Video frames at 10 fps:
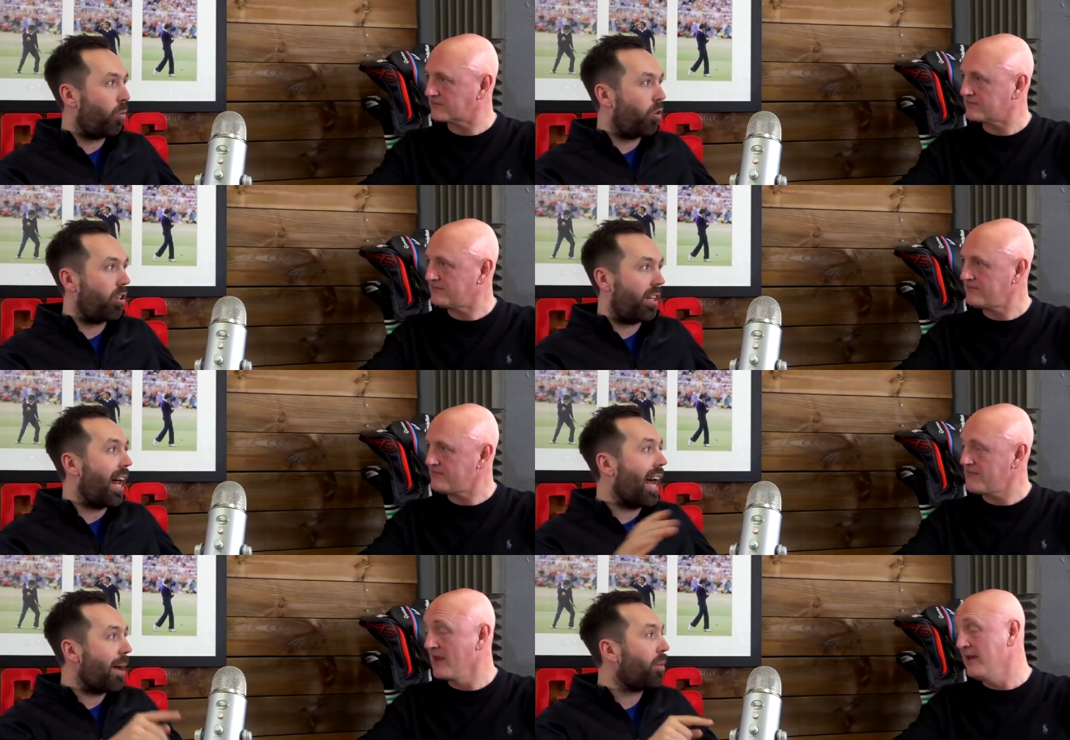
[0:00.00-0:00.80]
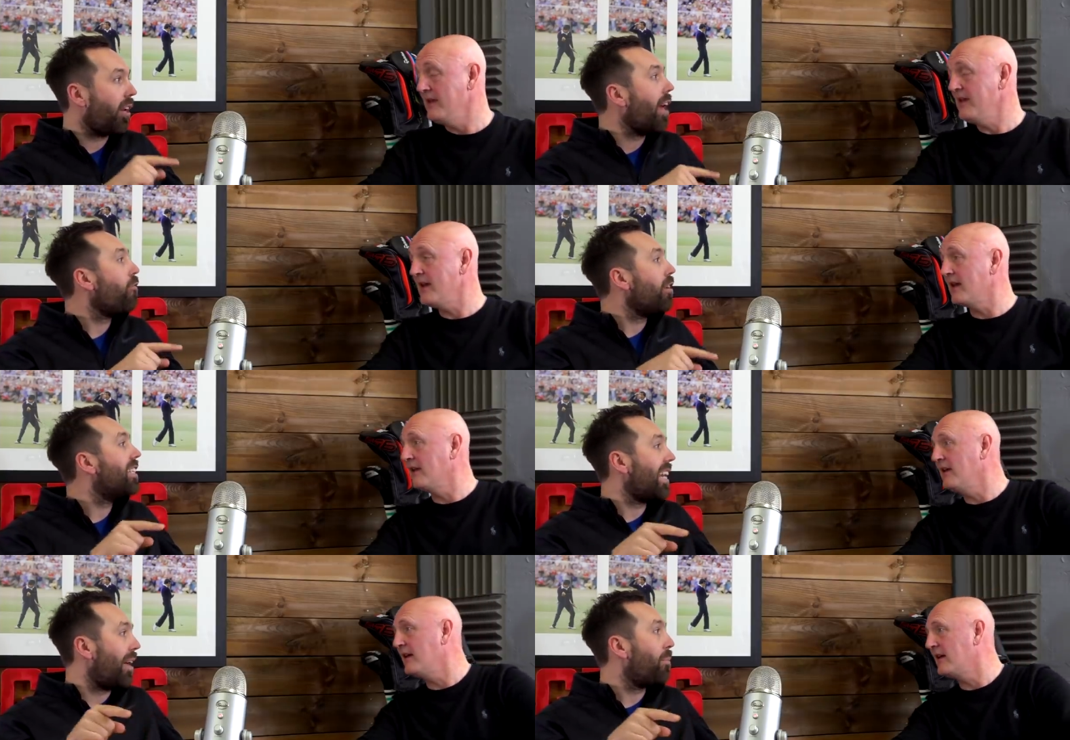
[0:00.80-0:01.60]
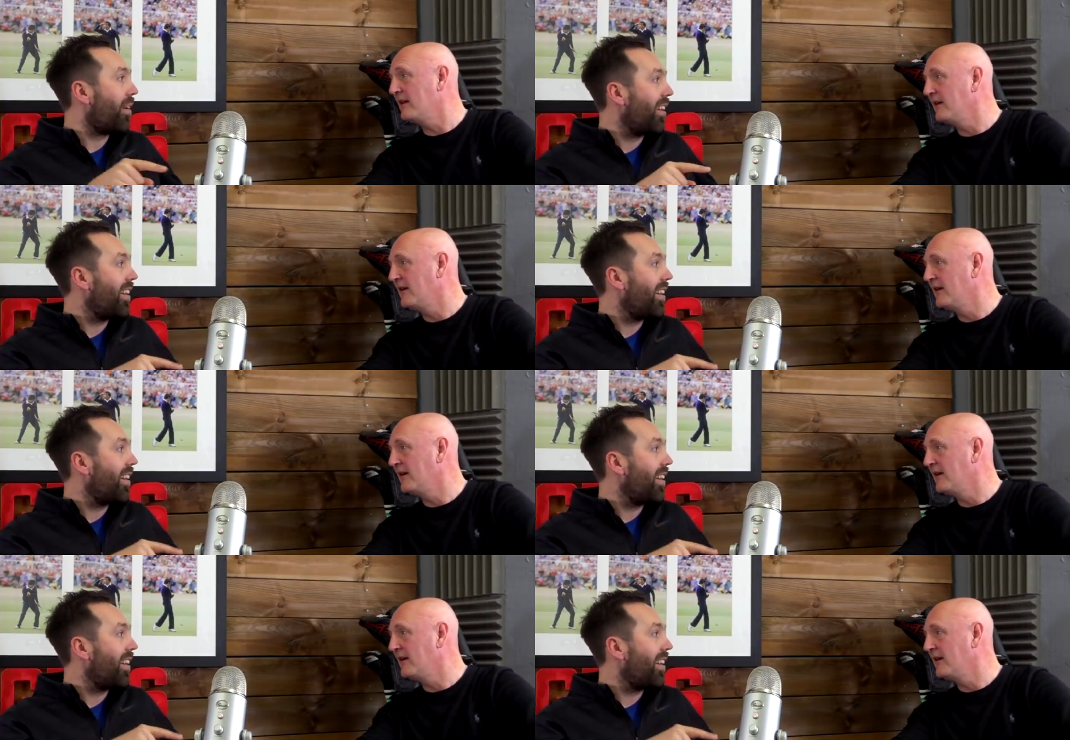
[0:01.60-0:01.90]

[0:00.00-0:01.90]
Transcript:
Speaker 1: wooden. That happened on yeah, every tip. Yeah.